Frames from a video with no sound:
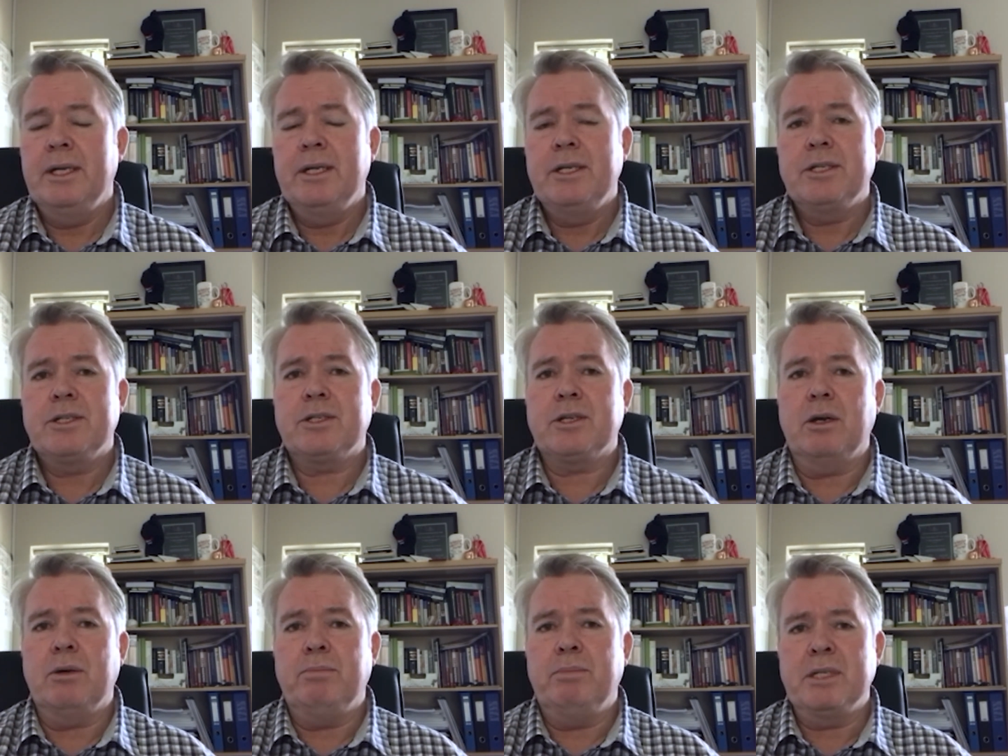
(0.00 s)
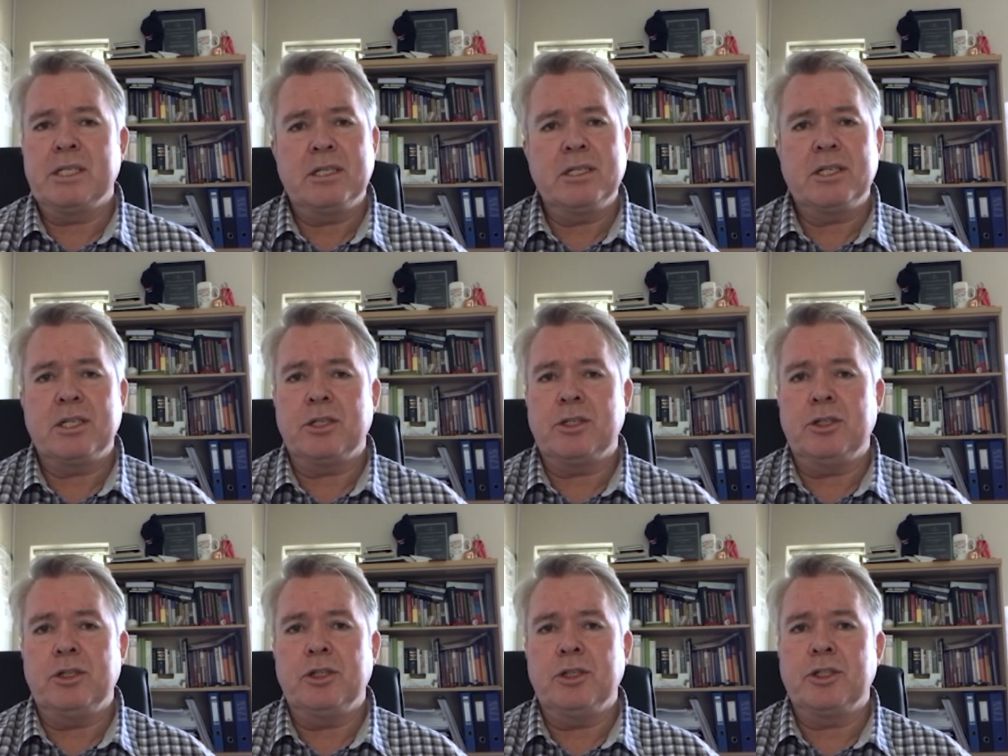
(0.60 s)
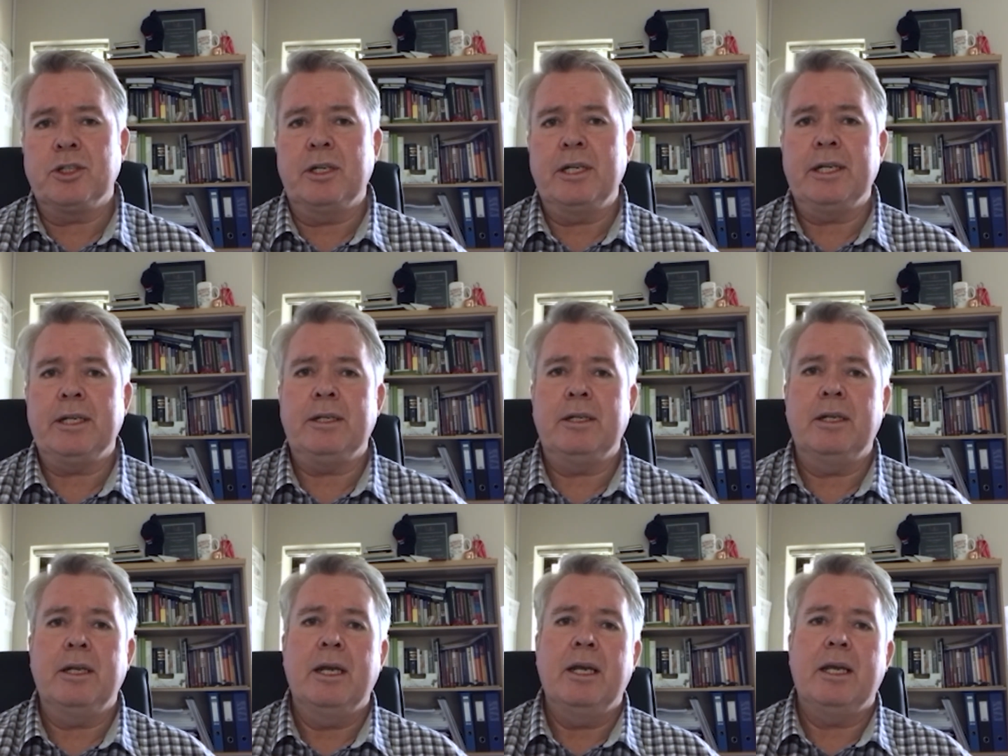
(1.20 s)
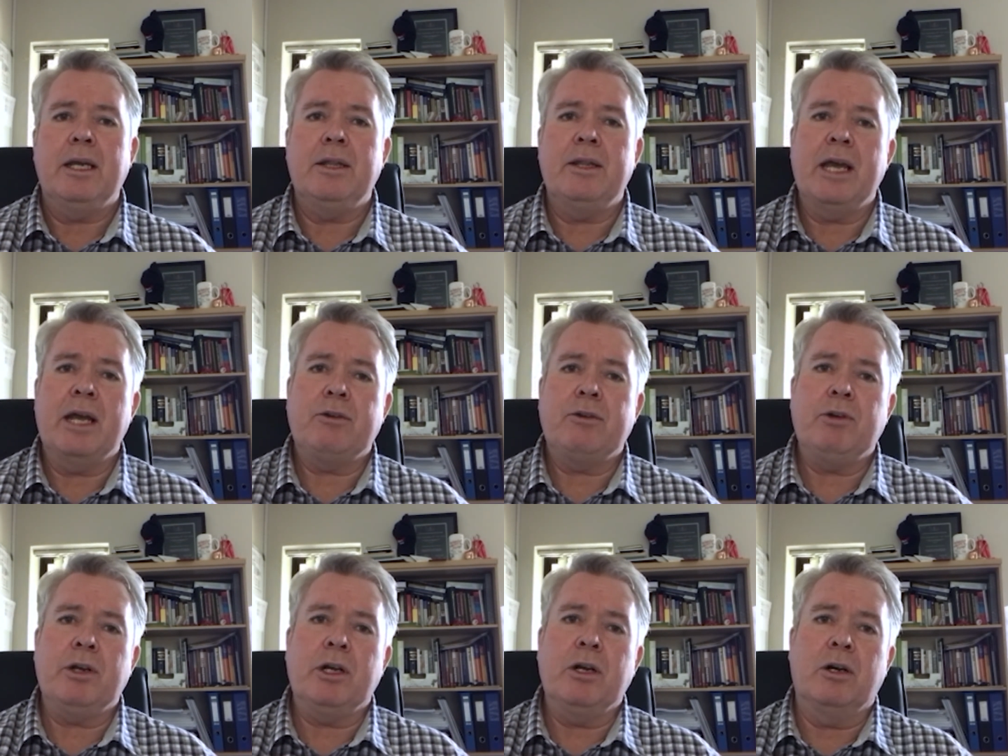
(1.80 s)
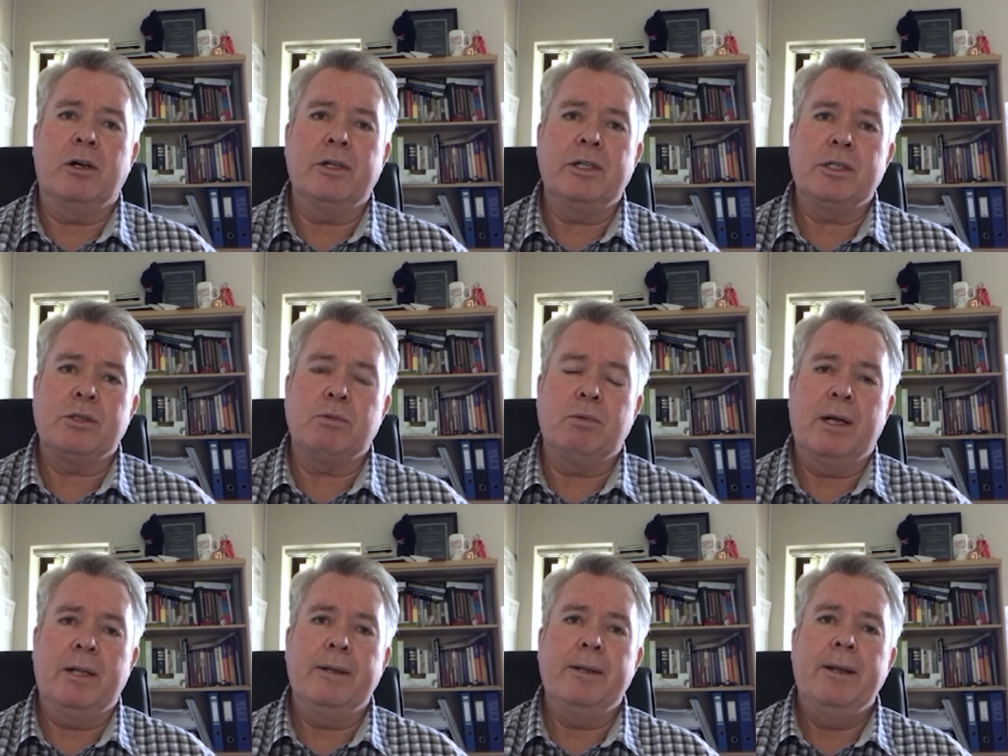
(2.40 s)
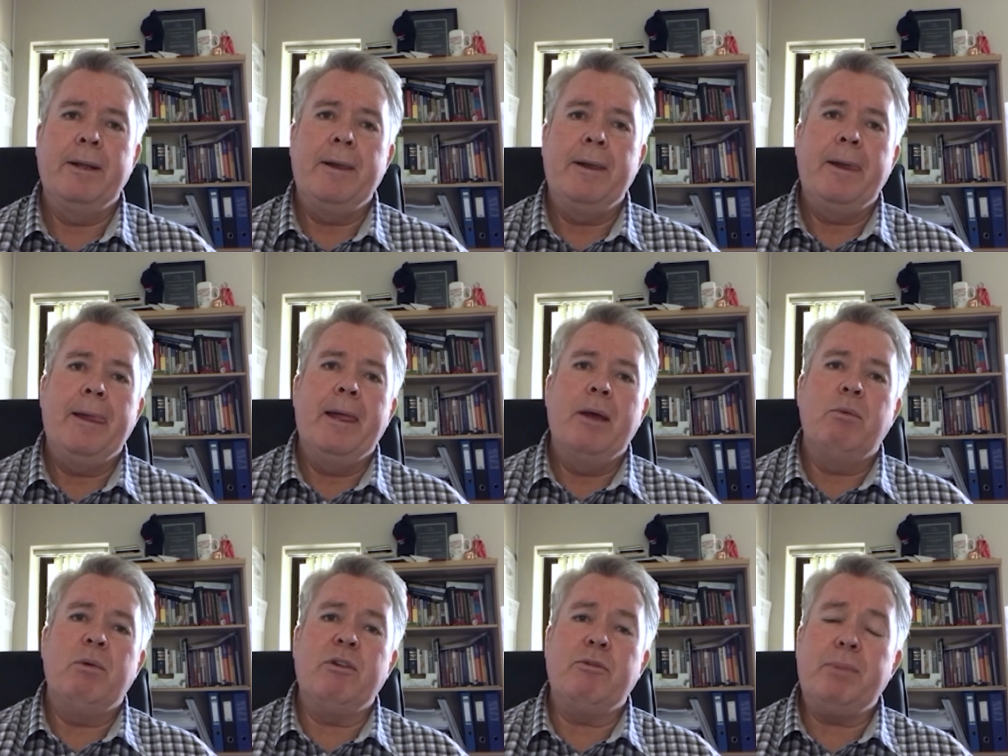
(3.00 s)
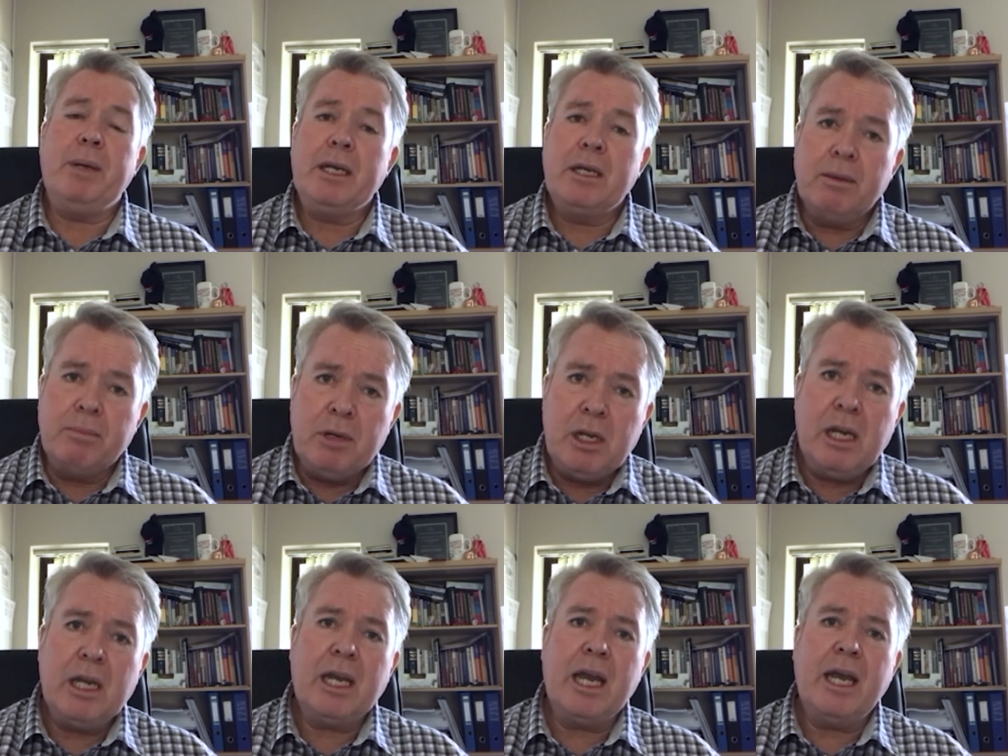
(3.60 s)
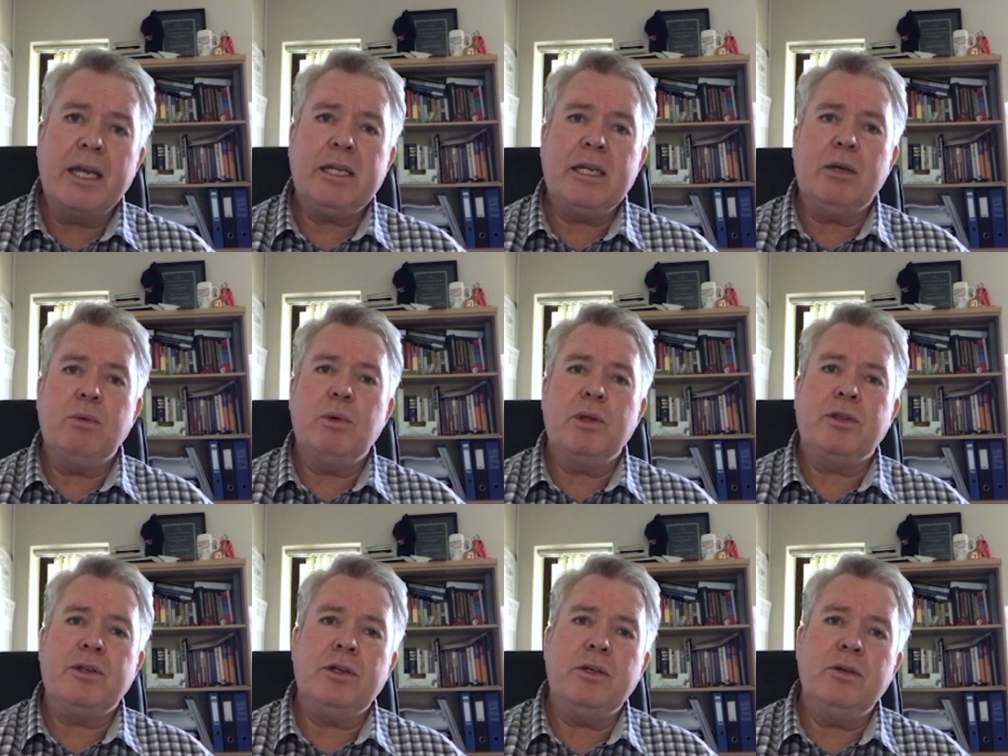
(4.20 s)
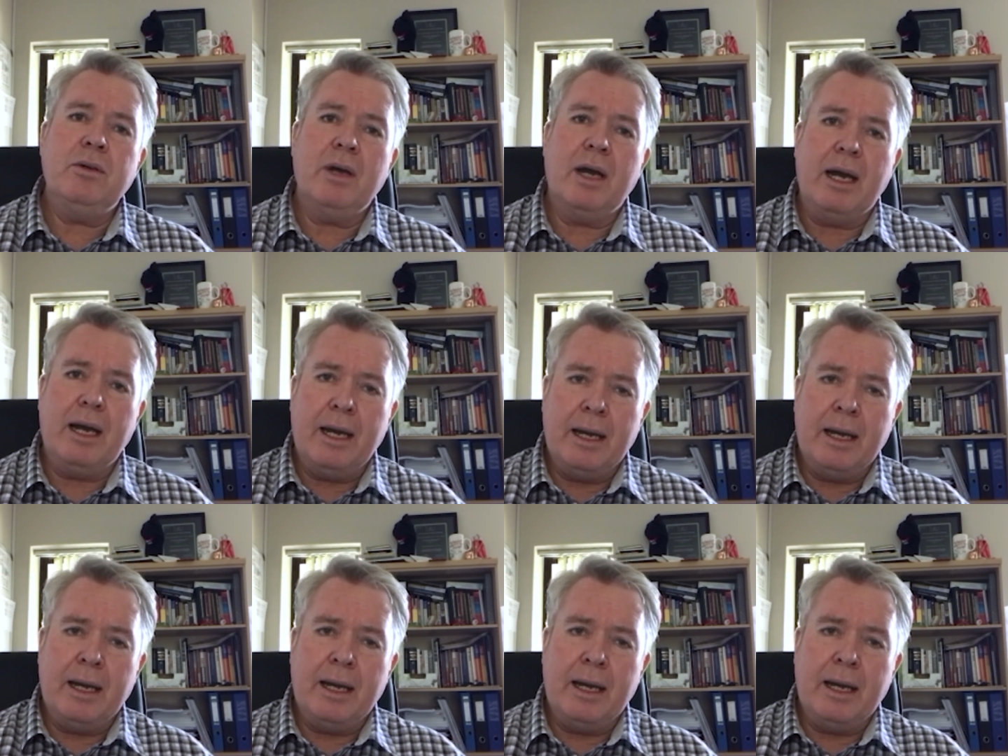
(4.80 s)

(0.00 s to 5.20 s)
so business as usual in that regard as well. We've been communicating with you,